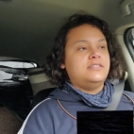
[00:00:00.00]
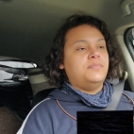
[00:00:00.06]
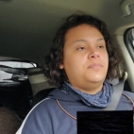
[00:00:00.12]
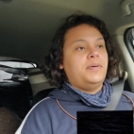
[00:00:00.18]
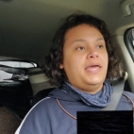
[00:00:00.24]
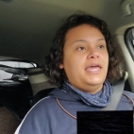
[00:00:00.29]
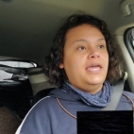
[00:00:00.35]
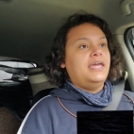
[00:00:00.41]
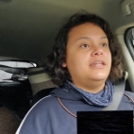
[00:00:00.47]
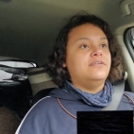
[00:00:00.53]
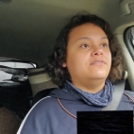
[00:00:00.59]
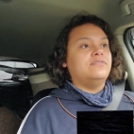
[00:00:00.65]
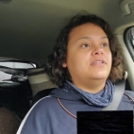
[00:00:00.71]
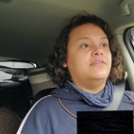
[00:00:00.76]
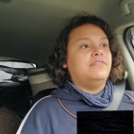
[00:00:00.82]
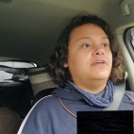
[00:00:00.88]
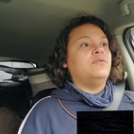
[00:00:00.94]
the pain of
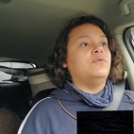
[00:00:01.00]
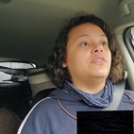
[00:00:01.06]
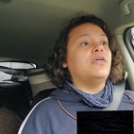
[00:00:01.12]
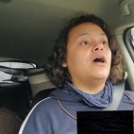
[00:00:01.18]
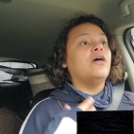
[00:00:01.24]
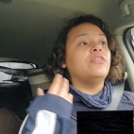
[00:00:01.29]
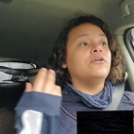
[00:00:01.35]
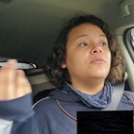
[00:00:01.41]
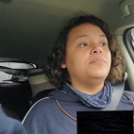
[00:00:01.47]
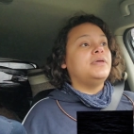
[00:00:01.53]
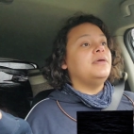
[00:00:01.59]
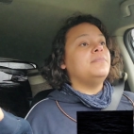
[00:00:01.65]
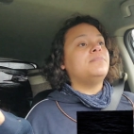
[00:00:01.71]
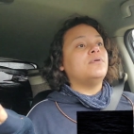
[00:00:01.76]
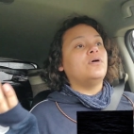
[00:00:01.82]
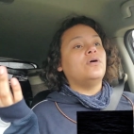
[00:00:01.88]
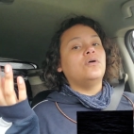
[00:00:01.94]
living with other
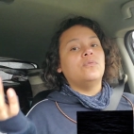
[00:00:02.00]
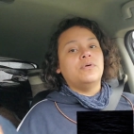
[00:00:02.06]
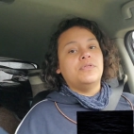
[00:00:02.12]
people,